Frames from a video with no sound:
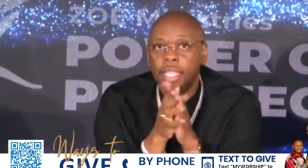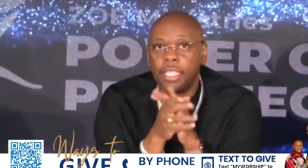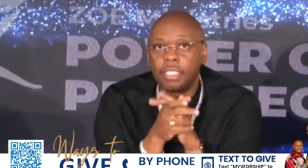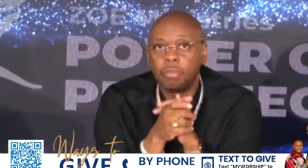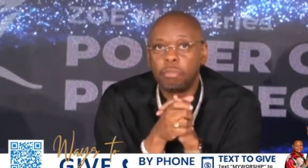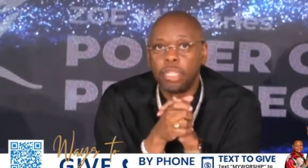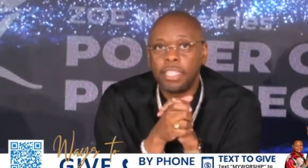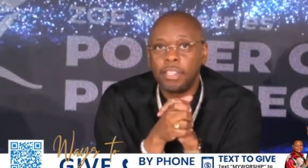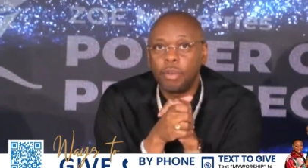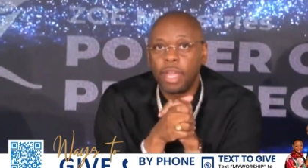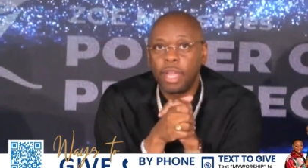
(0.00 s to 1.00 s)
as a
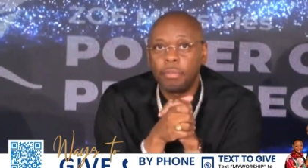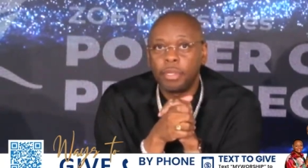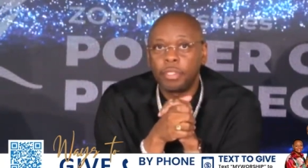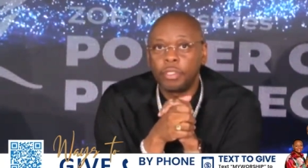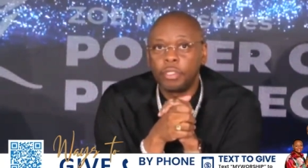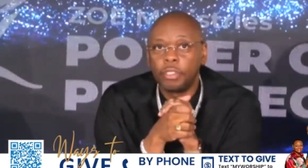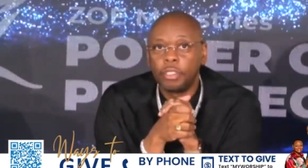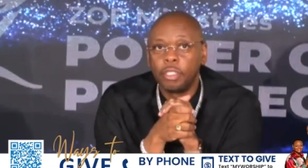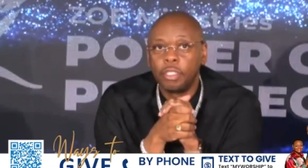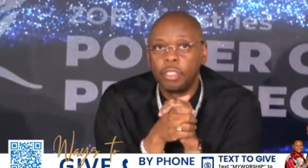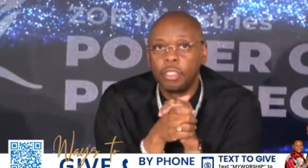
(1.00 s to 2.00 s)
money grabber,
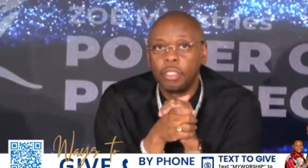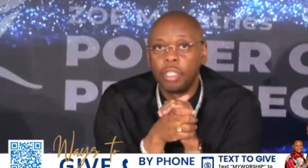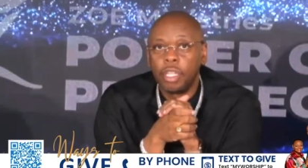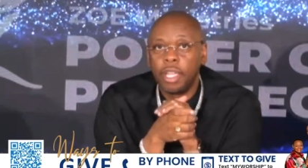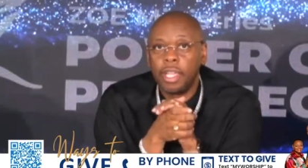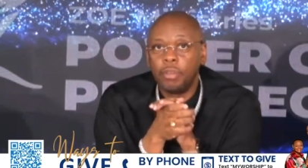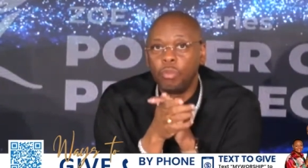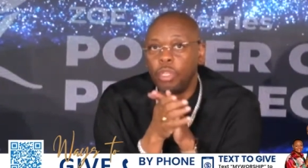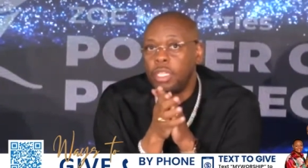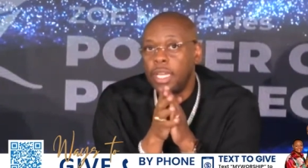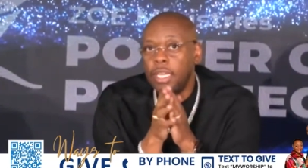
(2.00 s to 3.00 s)
and
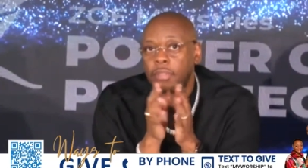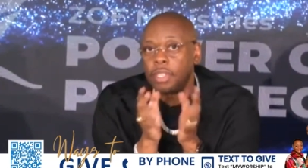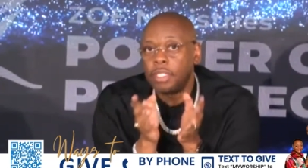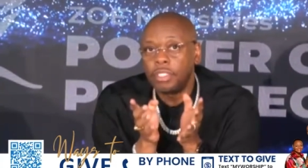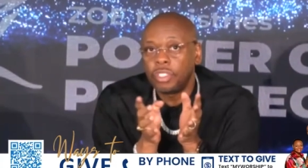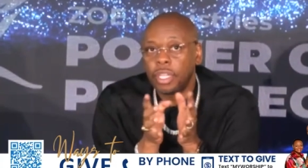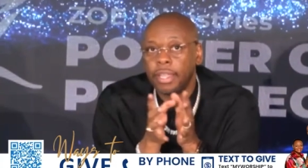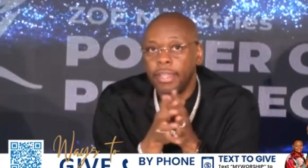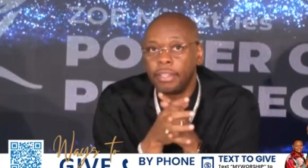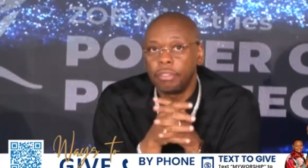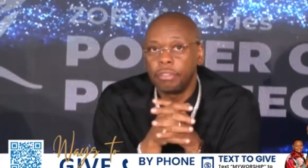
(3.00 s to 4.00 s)
would not even
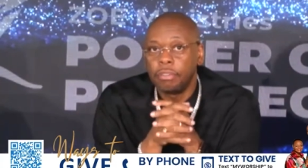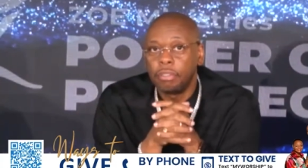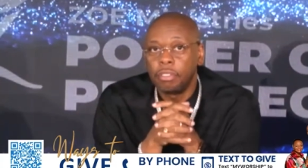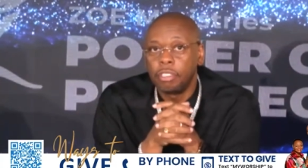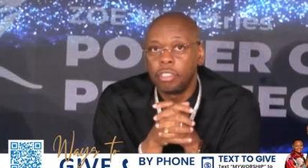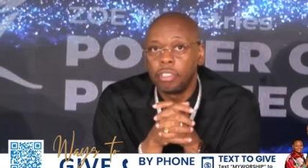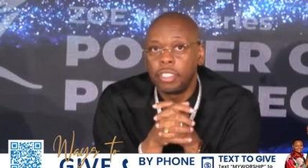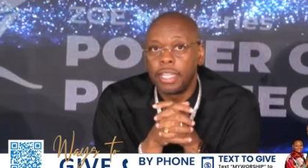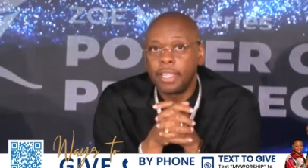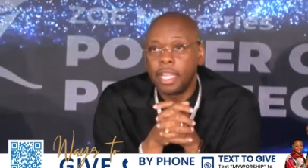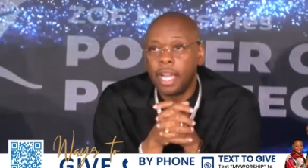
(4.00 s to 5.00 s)
understand
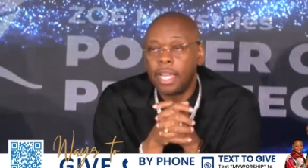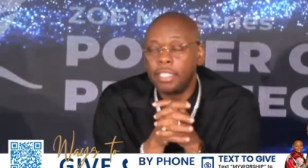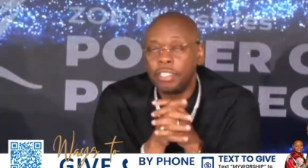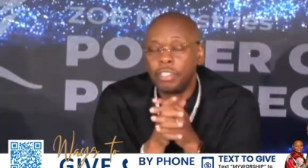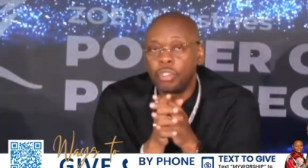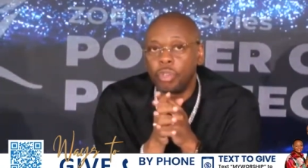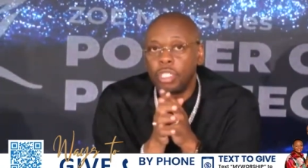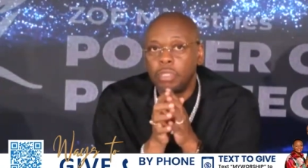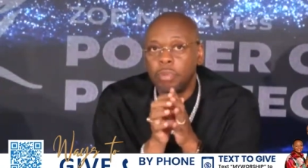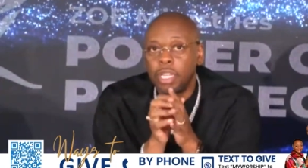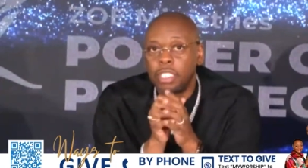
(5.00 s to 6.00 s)
that God
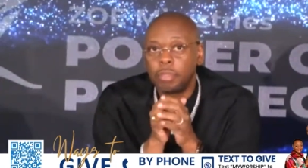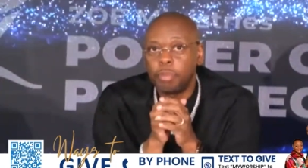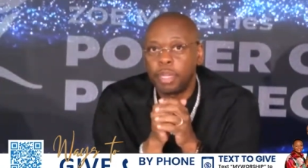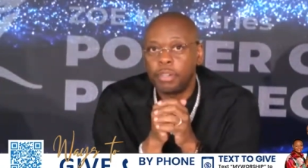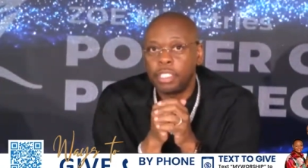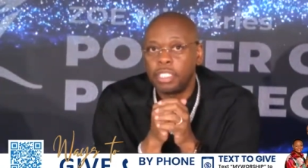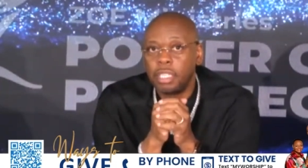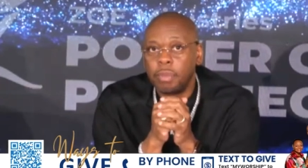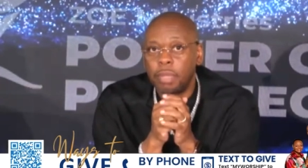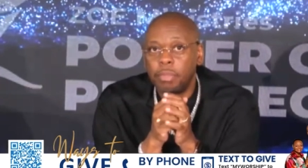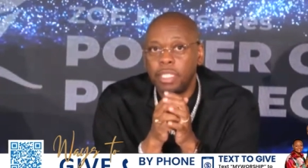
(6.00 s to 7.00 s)
enjoys prosperity
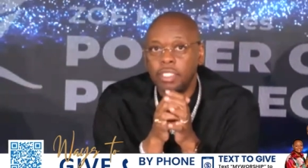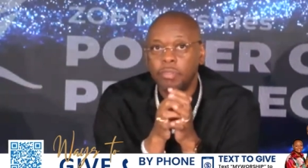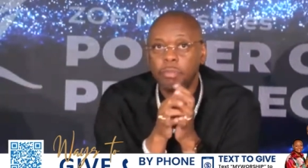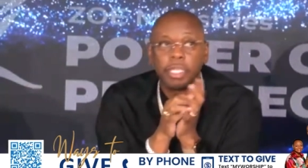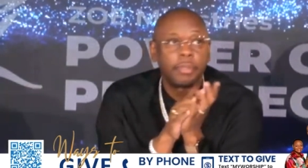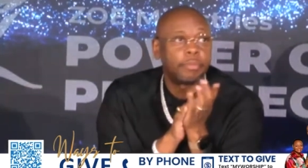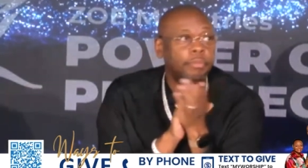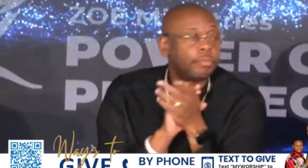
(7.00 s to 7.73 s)
by means of me.